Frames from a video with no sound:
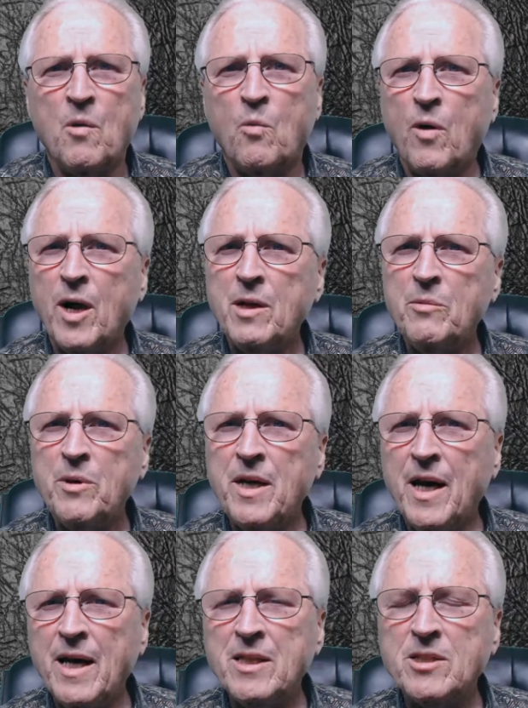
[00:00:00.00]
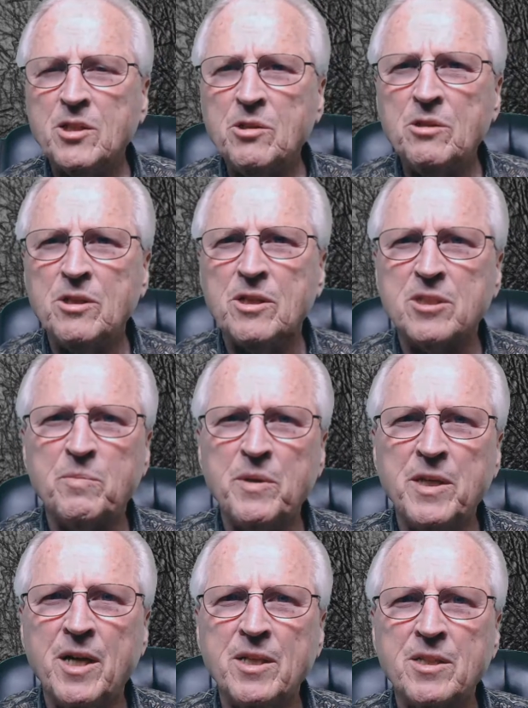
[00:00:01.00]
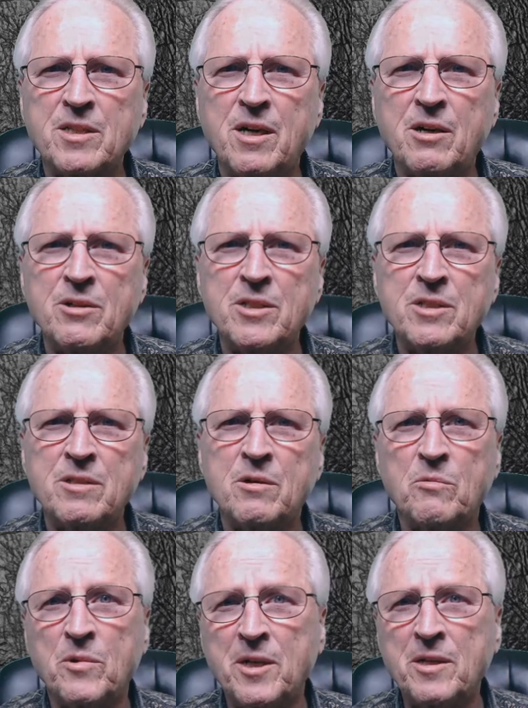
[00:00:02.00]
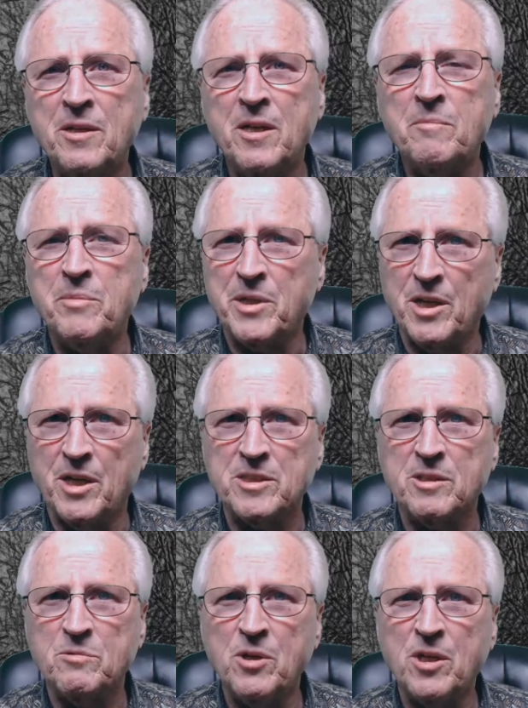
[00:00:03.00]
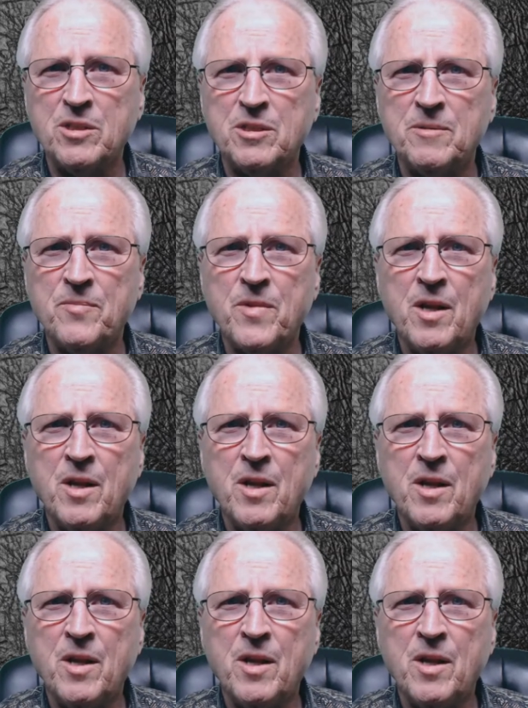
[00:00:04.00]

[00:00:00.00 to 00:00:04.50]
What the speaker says: Why do we ask you to speak out to Congress? Well, because it works.